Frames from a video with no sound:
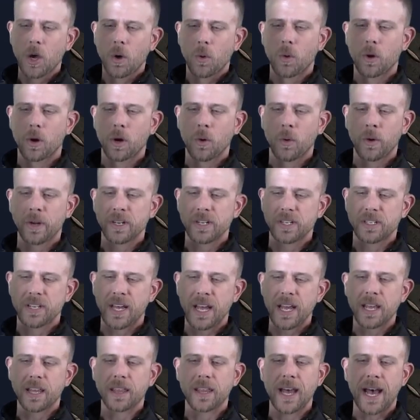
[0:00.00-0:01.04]
We're going to
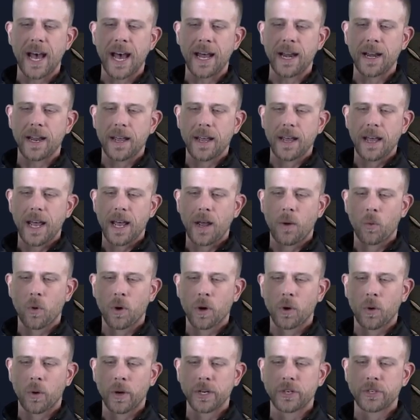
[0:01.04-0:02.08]
take that and
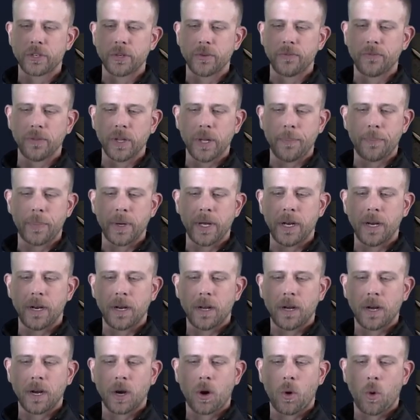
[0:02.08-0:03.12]
we're going to flip it
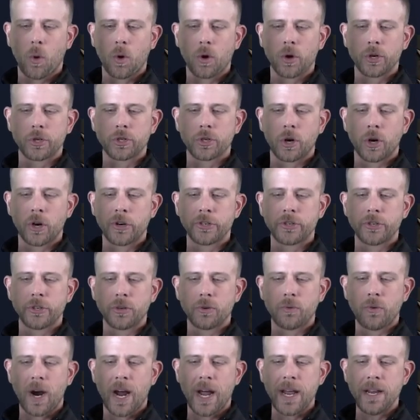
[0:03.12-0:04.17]
a quarter turn to
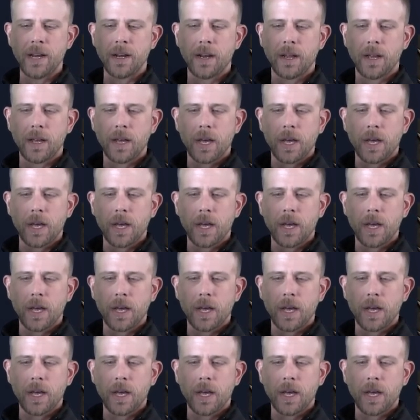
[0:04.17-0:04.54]
the right